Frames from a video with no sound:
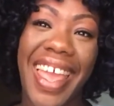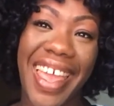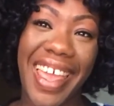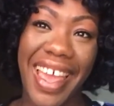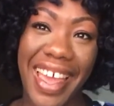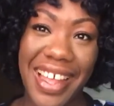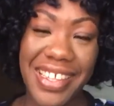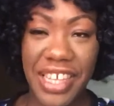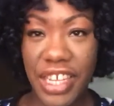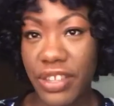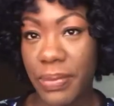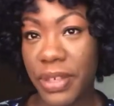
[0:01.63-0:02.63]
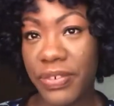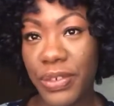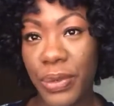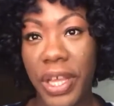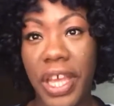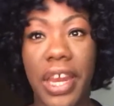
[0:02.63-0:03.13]
Hey guys, thanks so much for
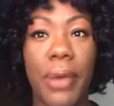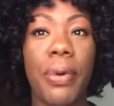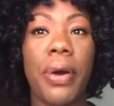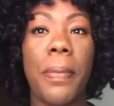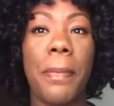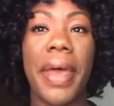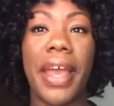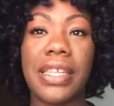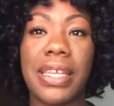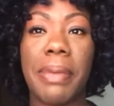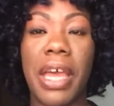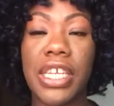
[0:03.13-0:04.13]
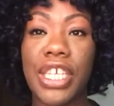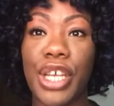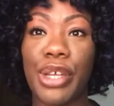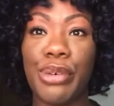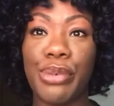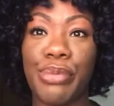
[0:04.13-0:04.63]
tuning in and welcome back to my
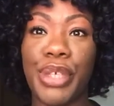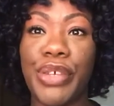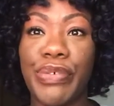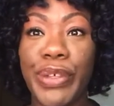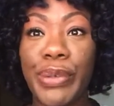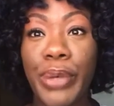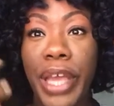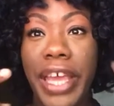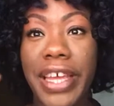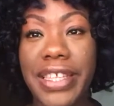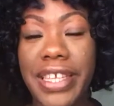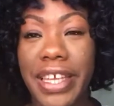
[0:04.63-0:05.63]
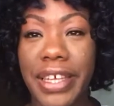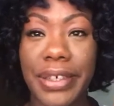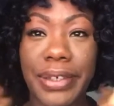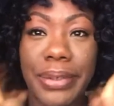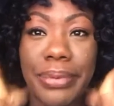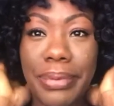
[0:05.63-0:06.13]
channel. If you can't
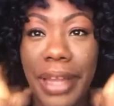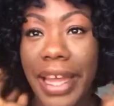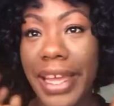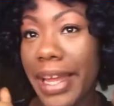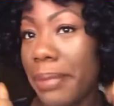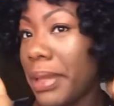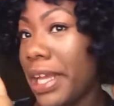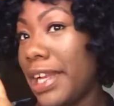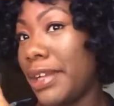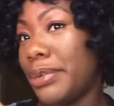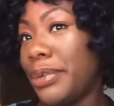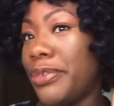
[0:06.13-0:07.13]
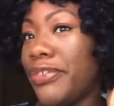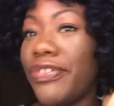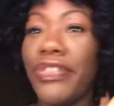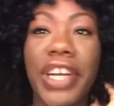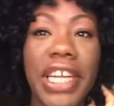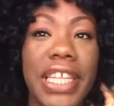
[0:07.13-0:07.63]
tell, I got me a little new
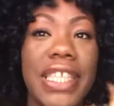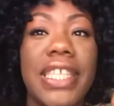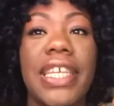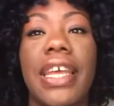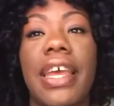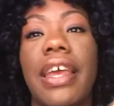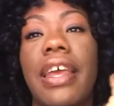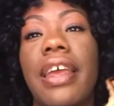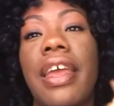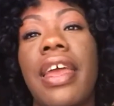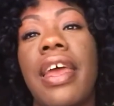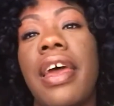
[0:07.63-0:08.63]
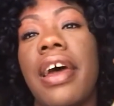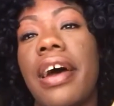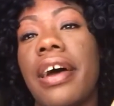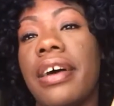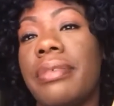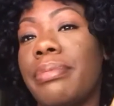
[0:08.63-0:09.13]
friend today.
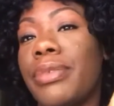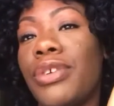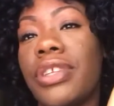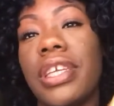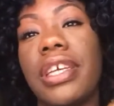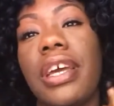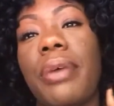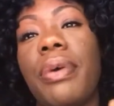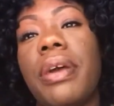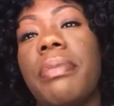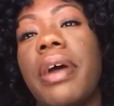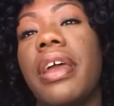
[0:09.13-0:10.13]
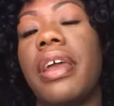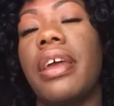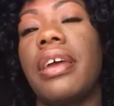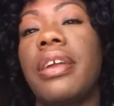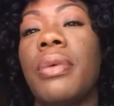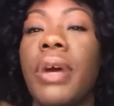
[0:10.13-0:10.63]
Um, usually I wear my
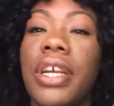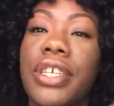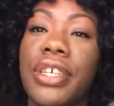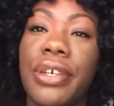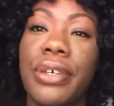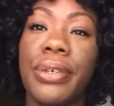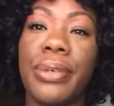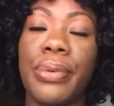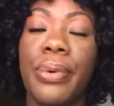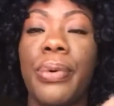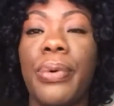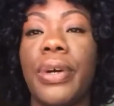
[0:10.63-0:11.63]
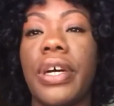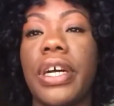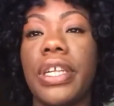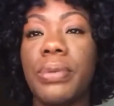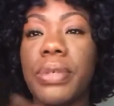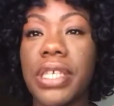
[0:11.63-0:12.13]
hair in a wash and go or
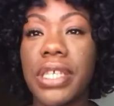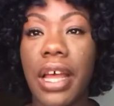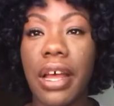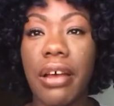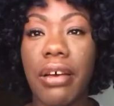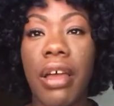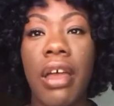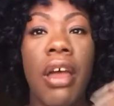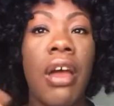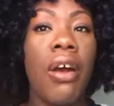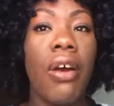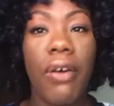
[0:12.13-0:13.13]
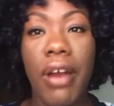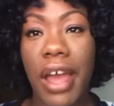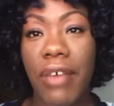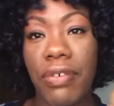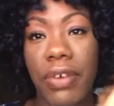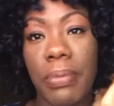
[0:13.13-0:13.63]
a twist out or I
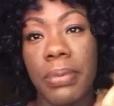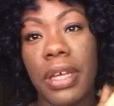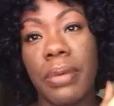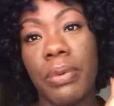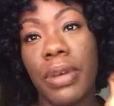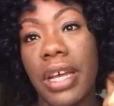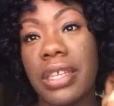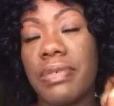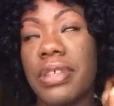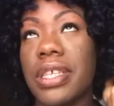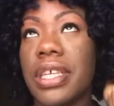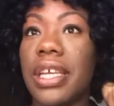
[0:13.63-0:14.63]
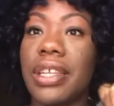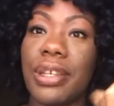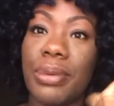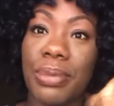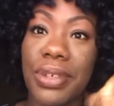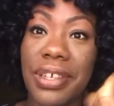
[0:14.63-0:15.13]
have it wrapped up. You guys have seen the
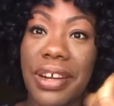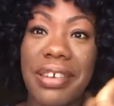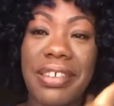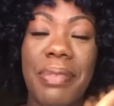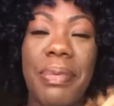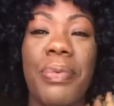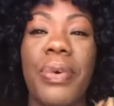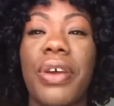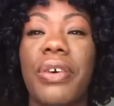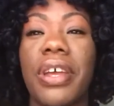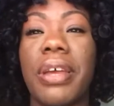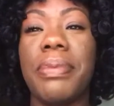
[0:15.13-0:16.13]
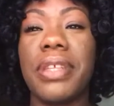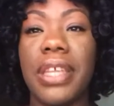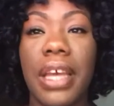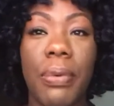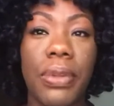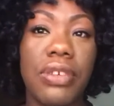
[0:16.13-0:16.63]
numerous scarves I've been wearing on here, but
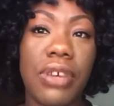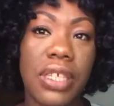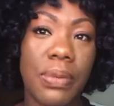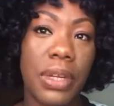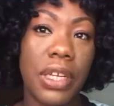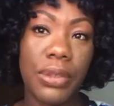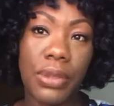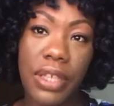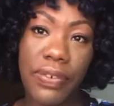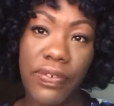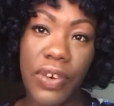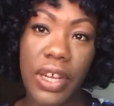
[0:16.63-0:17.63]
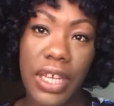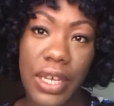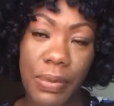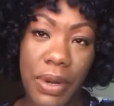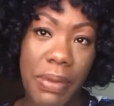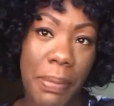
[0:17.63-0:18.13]
today I want to try something a little
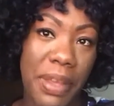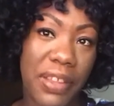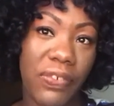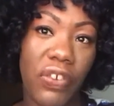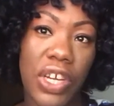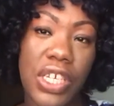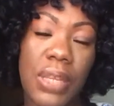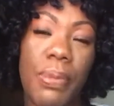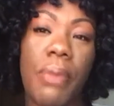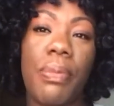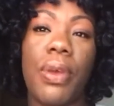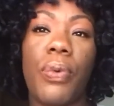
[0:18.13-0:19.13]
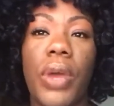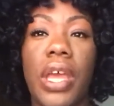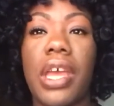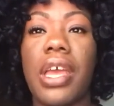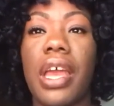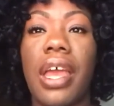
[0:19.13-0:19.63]
different. One of my best friends, she made me a
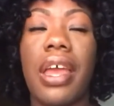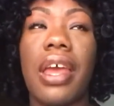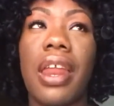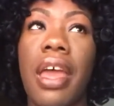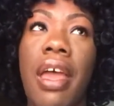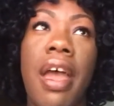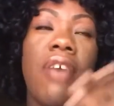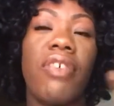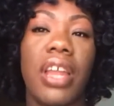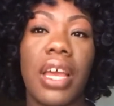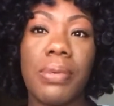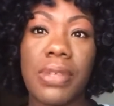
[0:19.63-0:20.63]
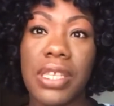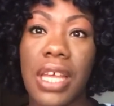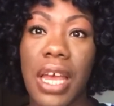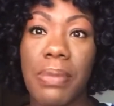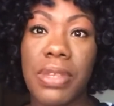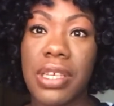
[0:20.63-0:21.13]
wig and felt like it was a
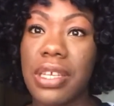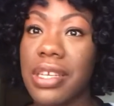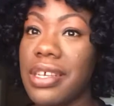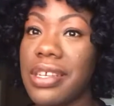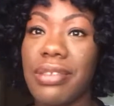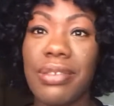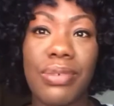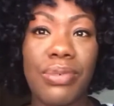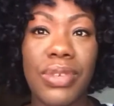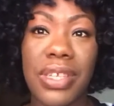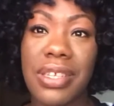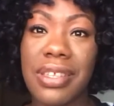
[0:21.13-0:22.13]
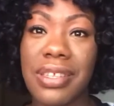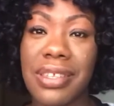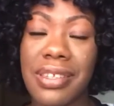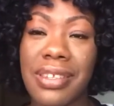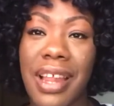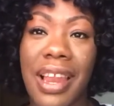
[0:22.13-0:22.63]
time to, you know,
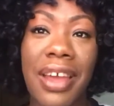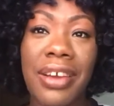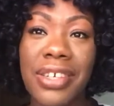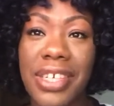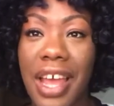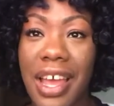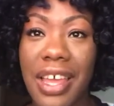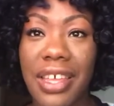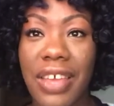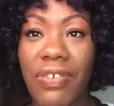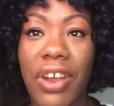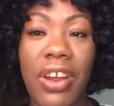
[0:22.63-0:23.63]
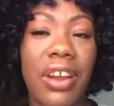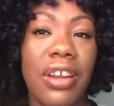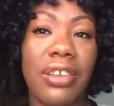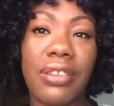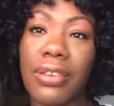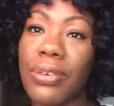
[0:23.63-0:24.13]
just let her shine. Give her her,
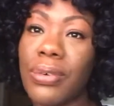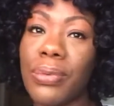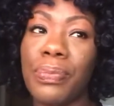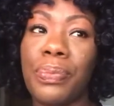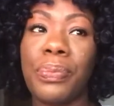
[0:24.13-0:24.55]
you know,